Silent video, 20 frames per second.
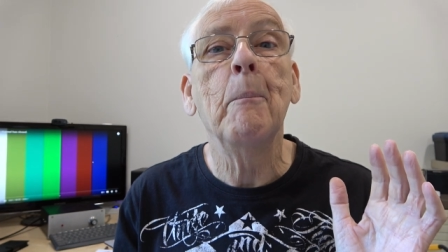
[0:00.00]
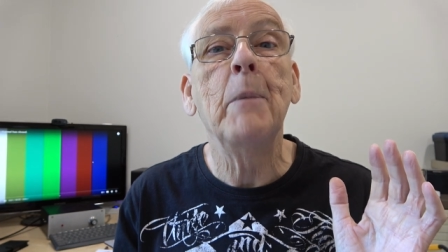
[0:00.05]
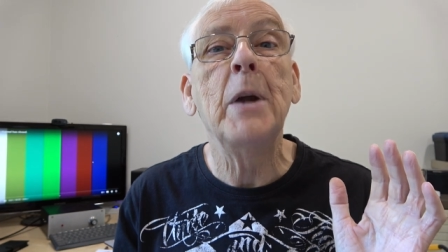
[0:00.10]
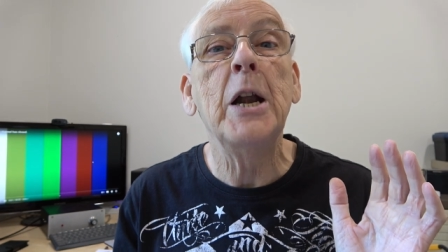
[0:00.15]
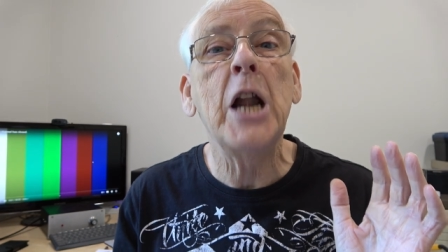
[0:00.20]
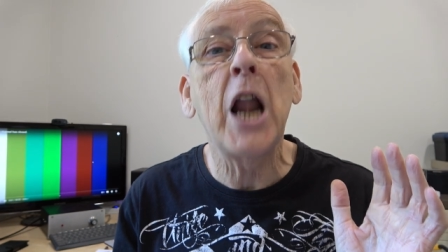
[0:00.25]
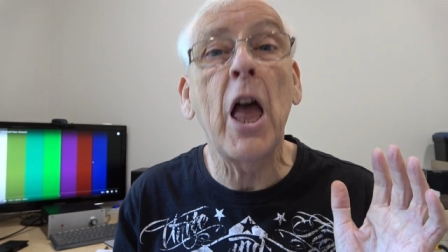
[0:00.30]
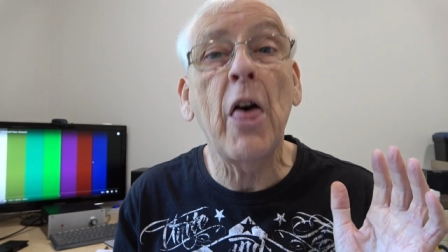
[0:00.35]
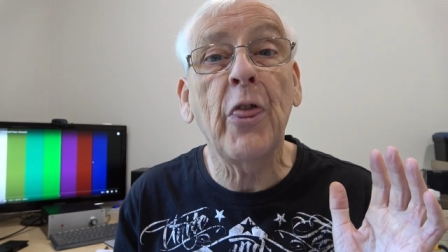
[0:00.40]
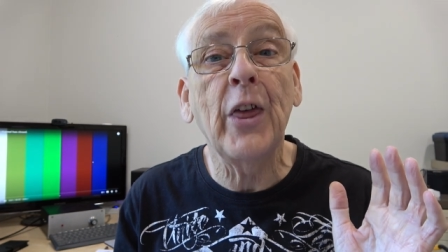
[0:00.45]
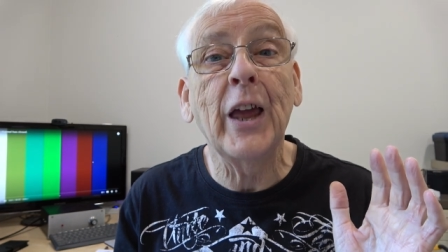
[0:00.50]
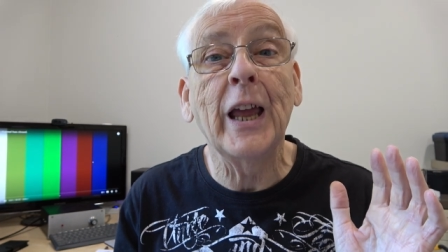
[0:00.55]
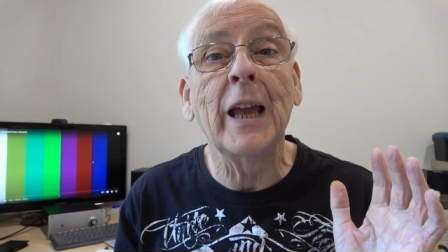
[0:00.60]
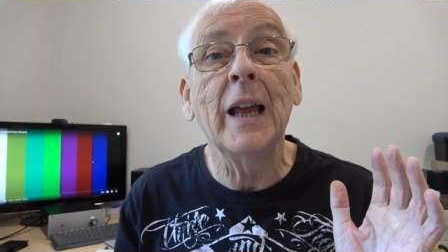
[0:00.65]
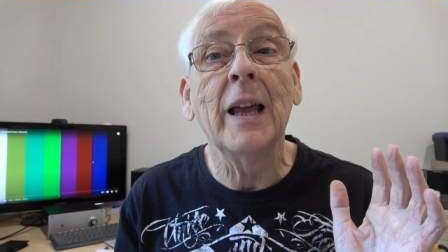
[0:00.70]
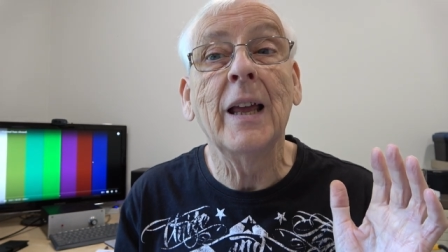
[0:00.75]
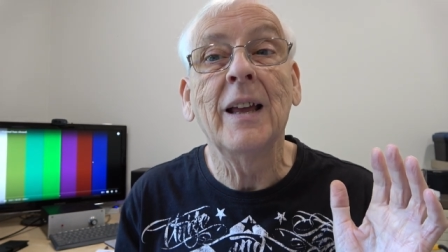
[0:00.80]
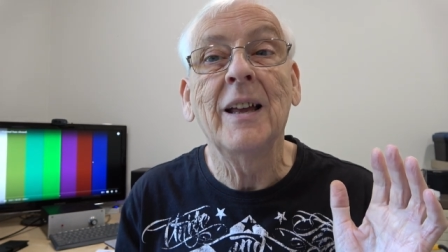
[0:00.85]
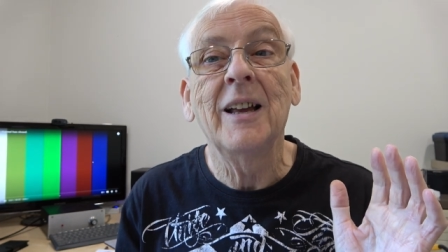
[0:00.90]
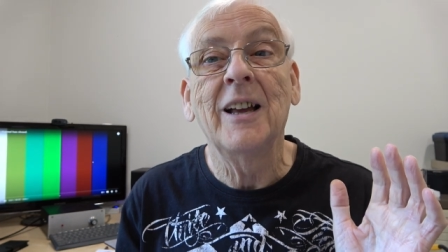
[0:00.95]
Nothing.
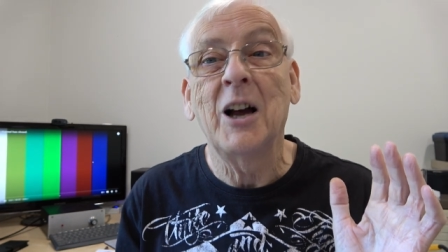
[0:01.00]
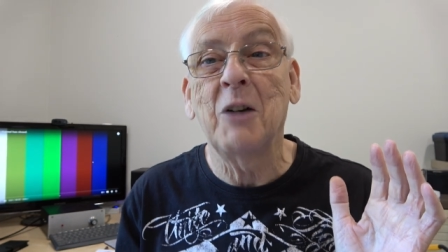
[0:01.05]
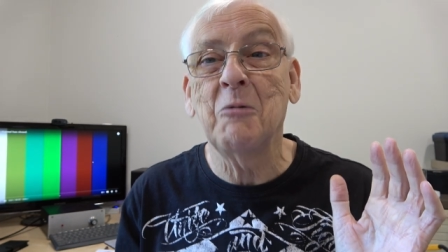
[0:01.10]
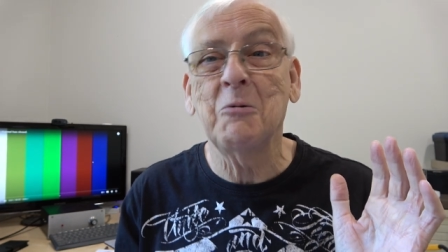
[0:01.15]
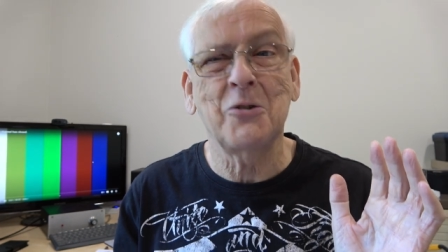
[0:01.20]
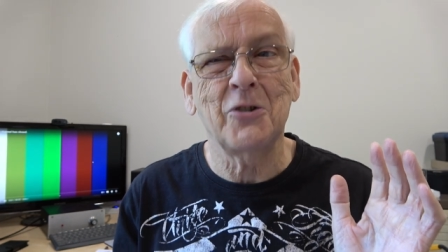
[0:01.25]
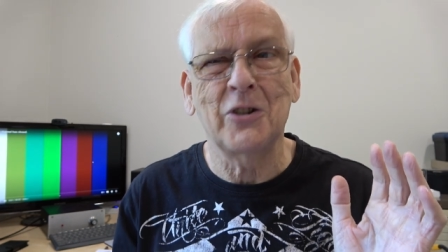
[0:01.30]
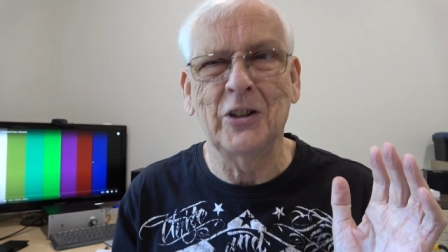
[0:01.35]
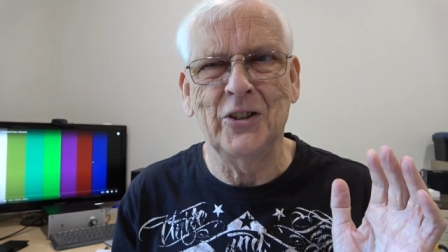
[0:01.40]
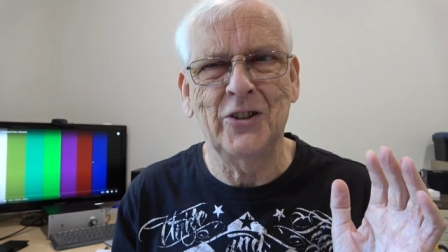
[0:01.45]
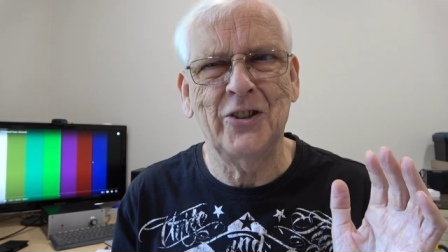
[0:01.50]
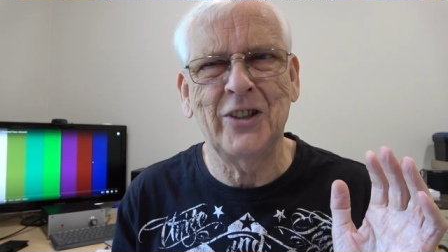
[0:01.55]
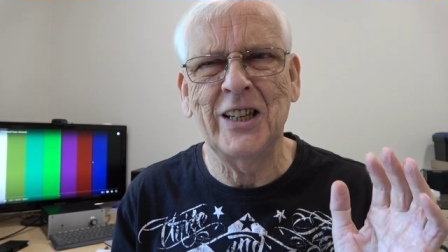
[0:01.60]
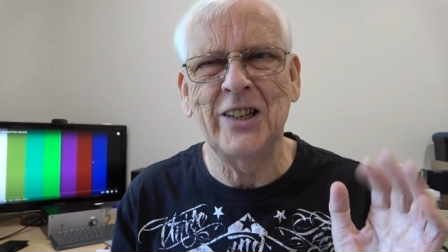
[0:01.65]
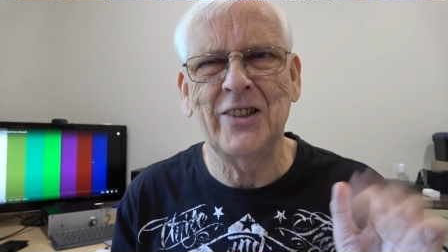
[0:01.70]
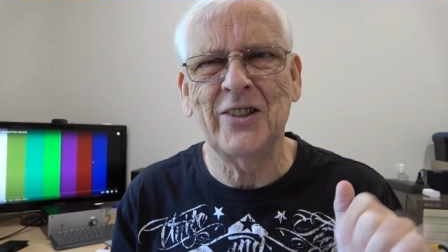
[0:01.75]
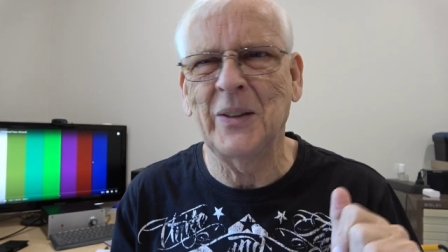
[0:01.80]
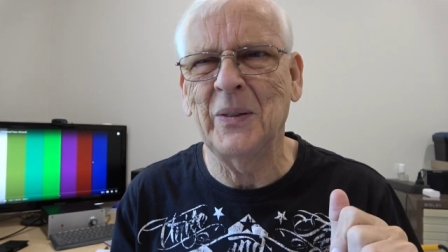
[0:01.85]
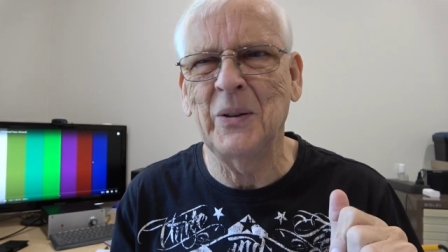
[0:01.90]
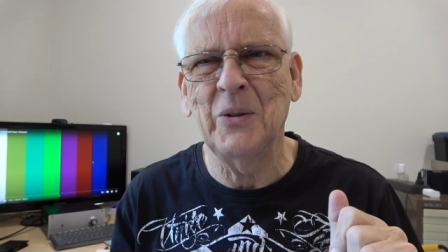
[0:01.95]
I was going to say
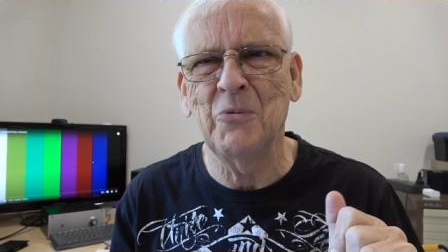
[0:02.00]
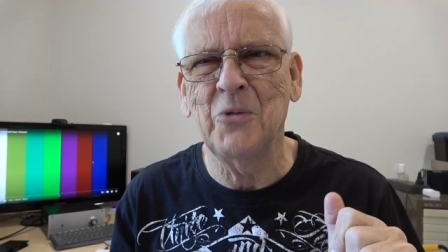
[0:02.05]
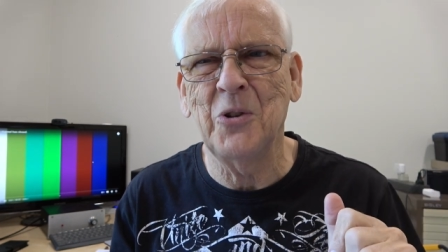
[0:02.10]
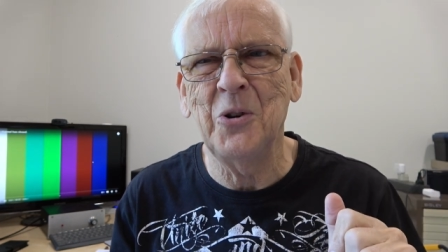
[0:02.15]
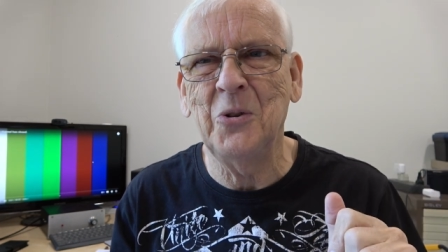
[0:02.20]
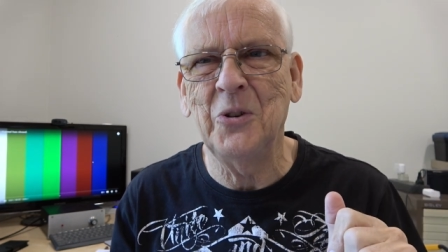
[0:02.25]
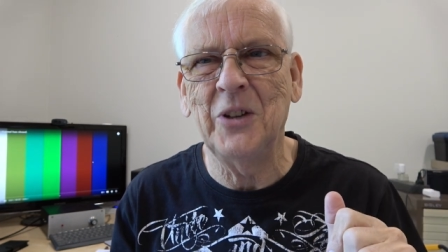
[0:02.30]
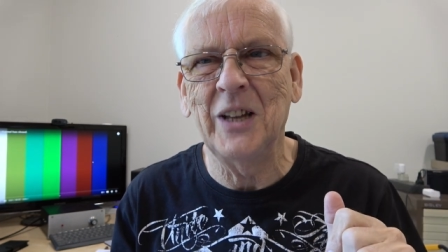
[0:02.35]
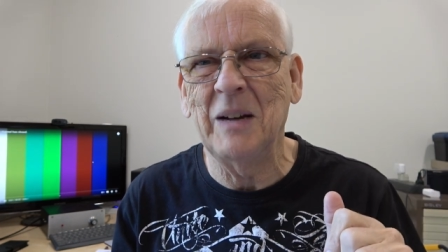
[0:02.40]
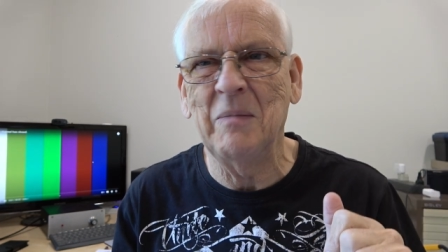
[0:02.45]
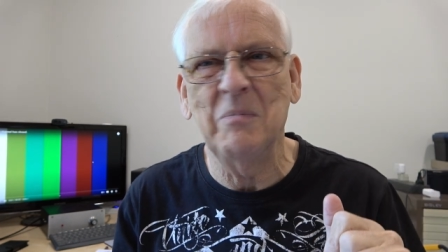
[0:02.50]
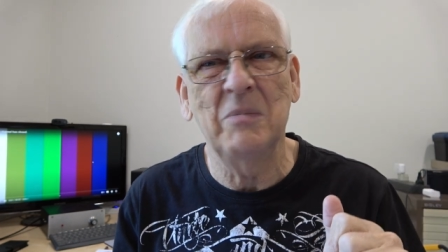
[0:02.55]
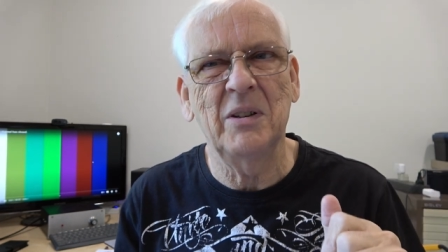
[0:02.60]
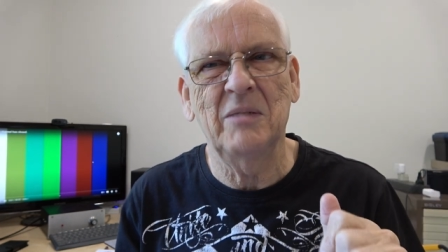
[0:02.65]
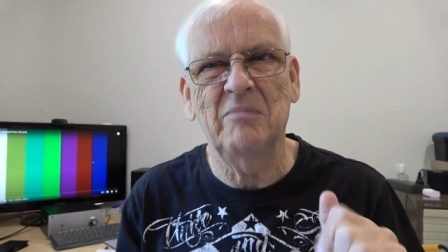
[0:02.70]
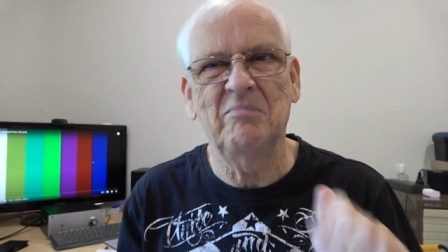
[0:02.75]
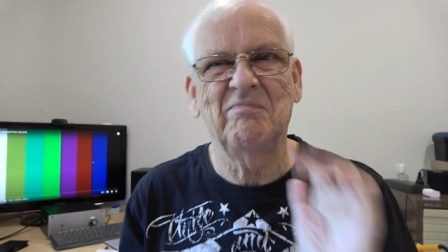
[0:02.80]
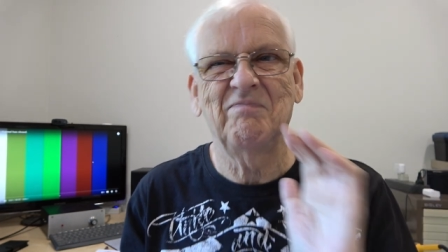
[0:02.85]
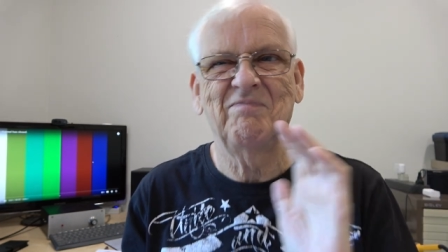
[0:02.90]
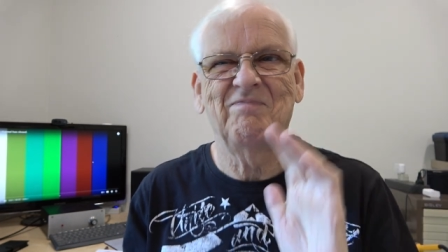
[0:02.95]
something rude then, but
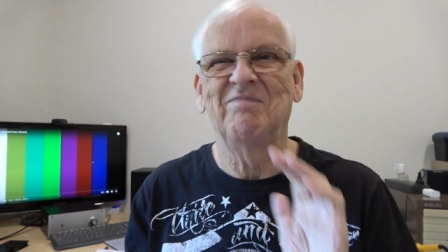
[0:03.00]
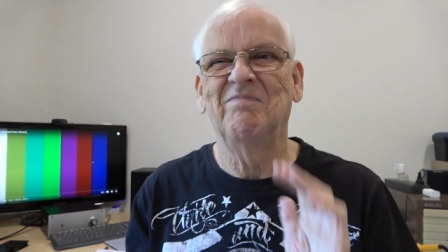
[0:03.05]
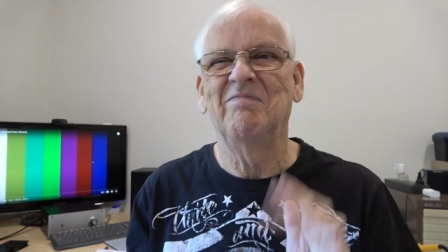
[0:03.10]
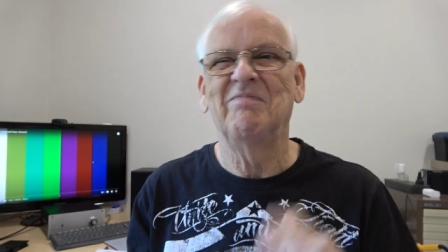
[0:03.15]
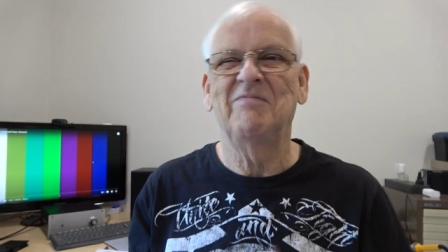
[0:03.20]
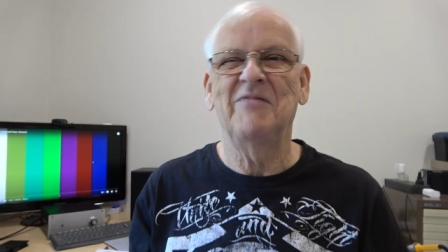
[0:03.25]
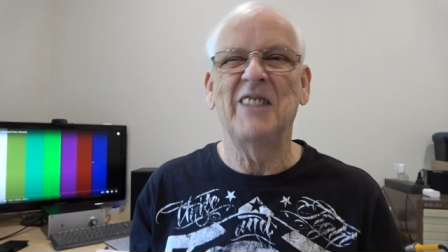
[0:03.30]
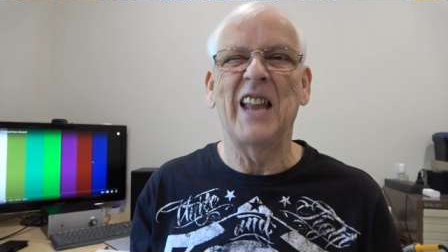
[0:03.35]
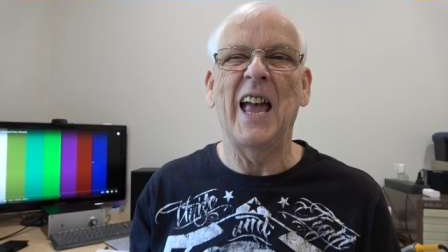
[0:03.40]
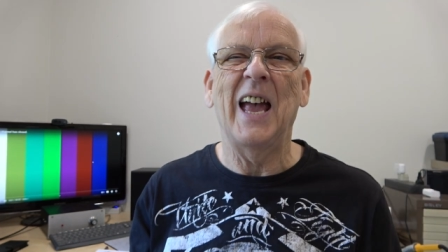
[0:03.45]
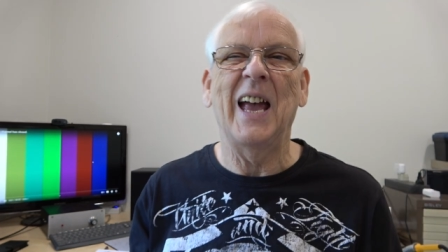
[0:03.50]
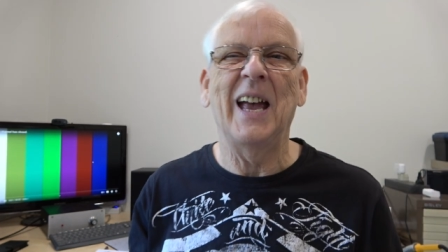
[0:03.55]
nah,